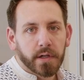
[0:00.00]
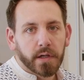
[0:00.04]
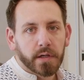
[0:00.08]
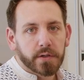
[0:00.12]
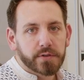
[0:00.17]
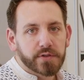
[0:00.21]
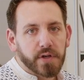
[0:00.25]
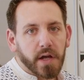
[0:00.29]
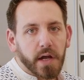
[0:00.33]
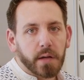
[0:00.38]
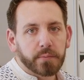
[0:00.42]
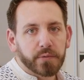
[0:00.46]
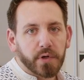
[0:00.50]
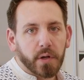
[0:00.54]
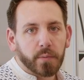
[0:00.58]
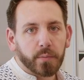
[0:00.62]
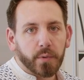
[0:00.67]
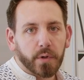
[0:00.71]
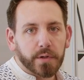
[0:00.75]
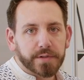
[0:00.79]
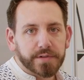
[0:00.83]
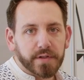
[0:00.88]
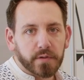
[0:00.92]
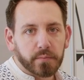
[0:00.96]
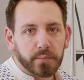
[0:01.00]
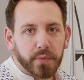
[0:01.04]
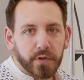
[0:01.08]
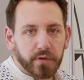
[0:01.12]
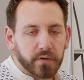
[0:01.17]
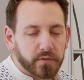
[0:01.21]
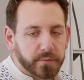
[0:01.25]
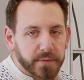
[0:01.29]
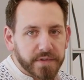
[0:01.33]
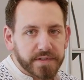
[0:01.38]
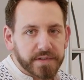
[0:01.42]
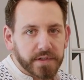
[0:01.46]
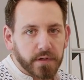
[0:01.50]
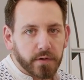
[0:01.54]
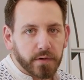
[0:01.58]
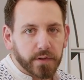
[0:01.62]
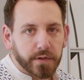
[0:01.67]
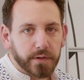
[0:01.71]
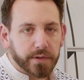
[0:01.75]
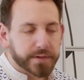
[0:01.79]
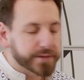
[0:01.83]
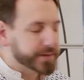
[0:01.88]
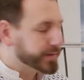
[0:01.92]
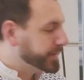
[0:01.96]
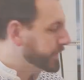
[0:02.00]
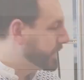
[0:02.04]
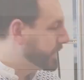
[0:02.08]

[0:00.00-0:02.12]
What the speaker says: job numbers, and bill of materials.